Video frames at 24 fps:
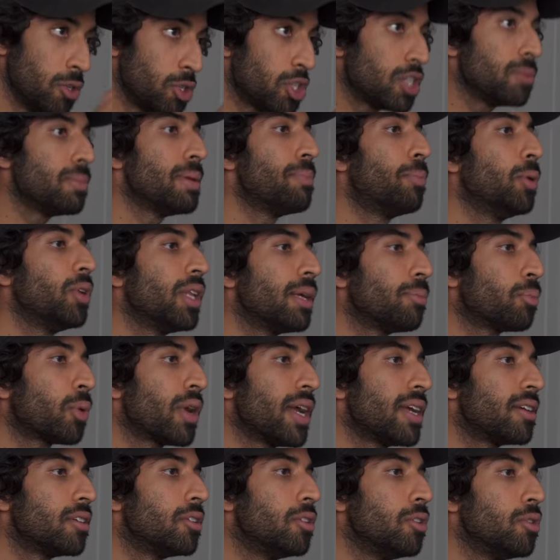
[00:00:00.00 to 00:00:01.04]
You should be pulling
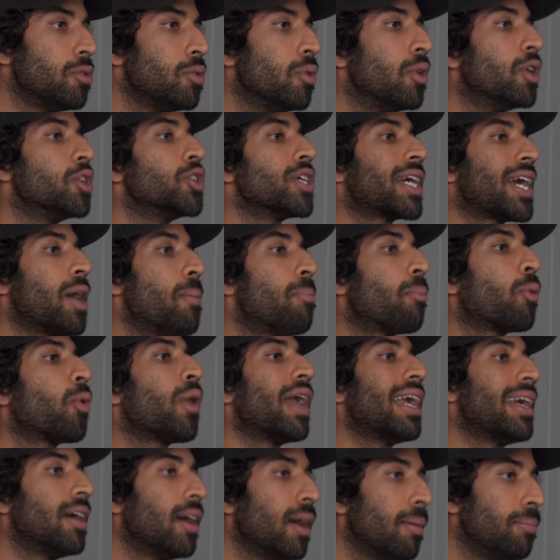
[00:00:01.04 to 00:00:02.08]
pranks too. Check out
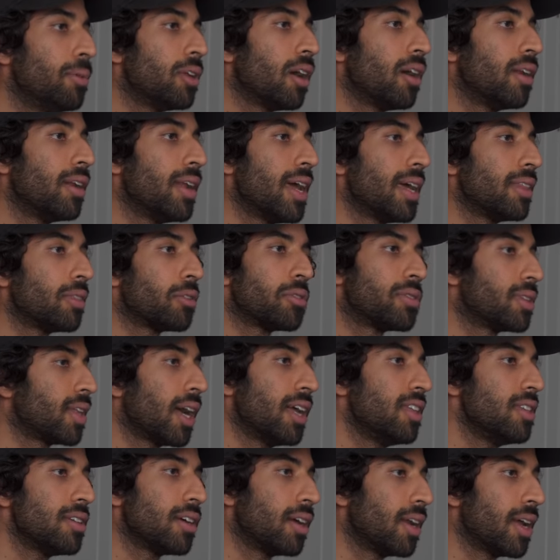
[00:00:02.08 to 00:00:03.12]
prankhub.net. There's
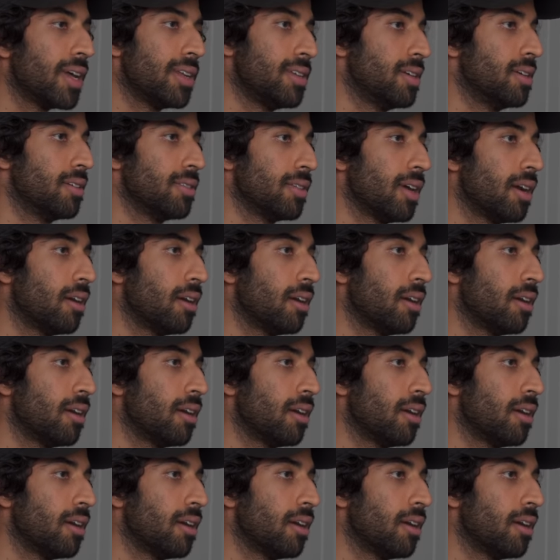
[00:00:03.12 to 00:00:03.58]
tons of good ideas